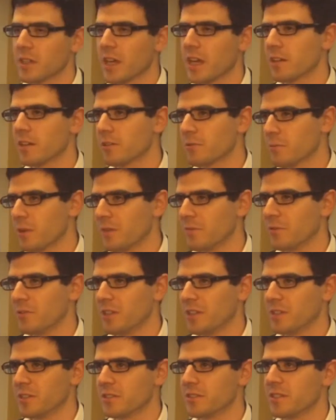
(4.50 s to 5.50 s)
Canada Revenue
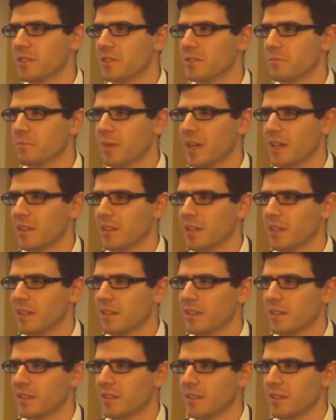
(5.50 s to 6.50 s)
Agency's mandate,
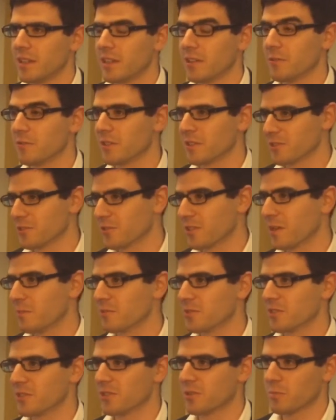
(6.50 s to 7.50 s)
and I don't think this will come
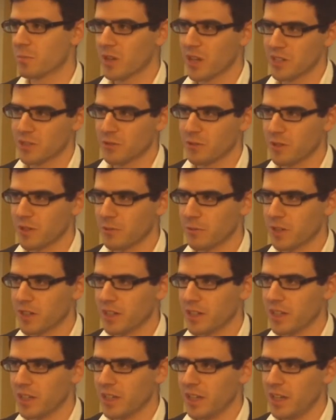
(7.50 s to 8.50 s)
as a surprise to
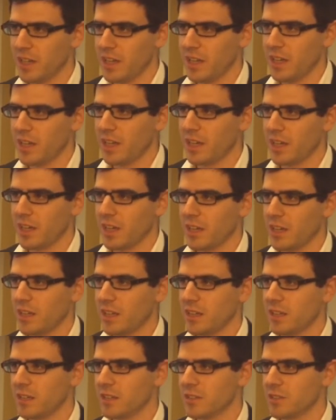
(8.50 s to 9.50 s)
anyone,
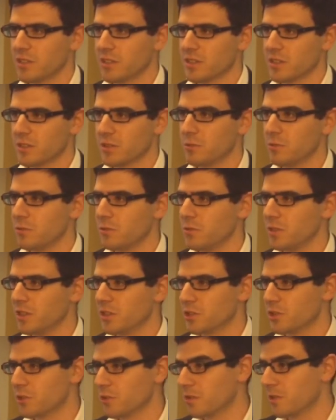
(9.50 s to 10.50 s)
is to
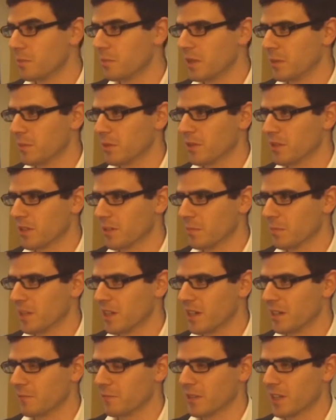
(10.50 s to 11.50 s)
ensure that people are
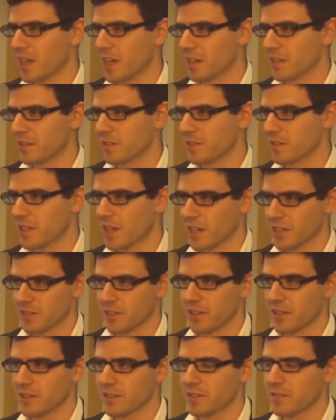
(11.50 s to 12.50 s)
complying with Canada's tax
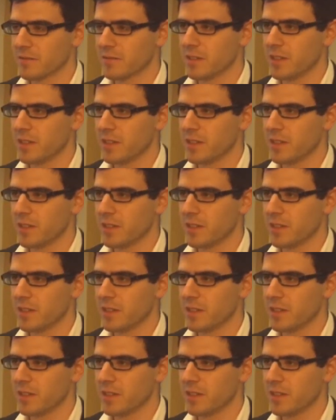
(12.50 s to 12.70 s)
laws.